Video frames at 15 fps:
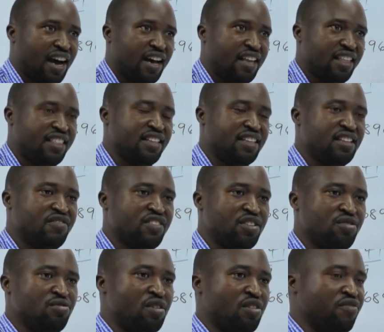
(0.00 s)
I think even
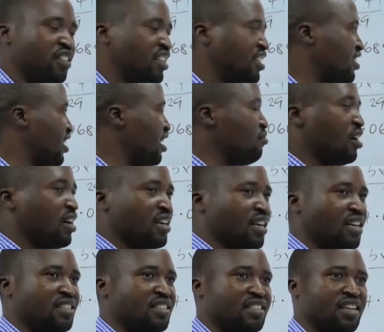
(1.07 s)
you have the same
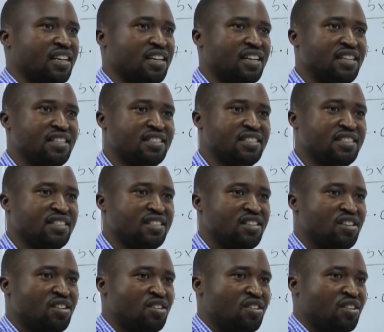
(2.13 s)
answer as
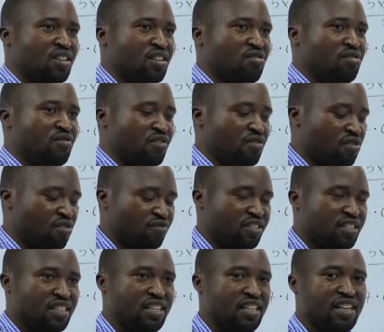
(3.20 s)
you have seen